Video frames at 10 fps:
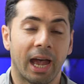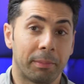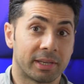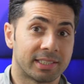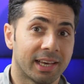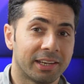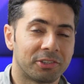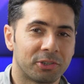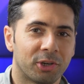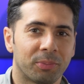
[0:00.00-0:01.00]
I'm excited
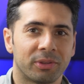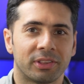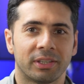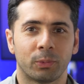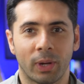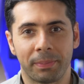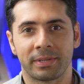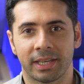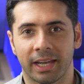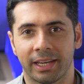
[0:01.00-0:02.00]
to open the
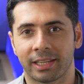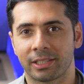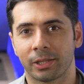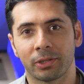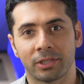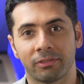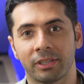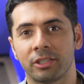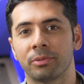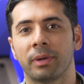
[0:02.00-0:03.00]
website
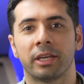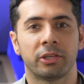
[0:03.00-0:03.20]
exclusively to my